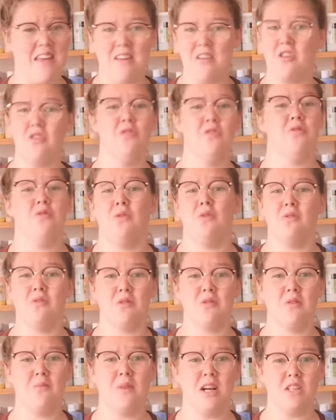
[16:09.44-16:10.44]
thank you so,
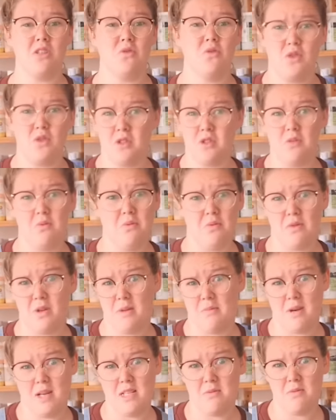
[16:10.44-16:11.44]
so much for
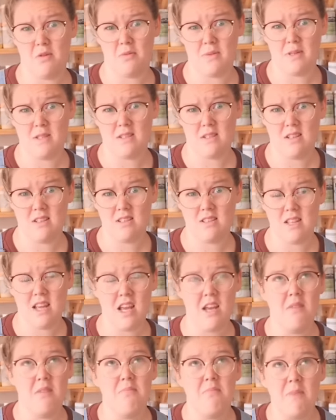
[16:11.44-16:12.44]
supporting my small business.
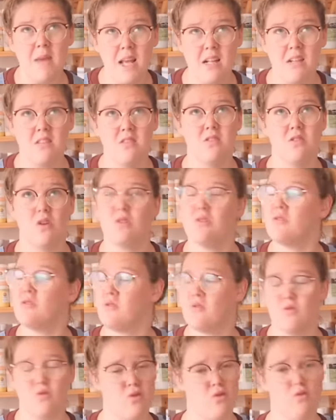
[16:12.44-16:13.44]
It means
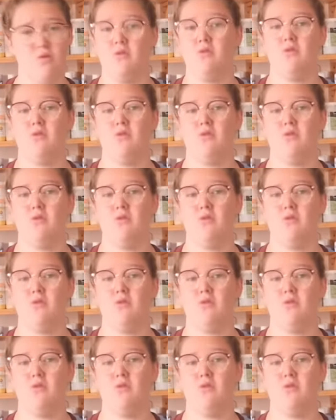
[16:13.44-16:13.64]
so,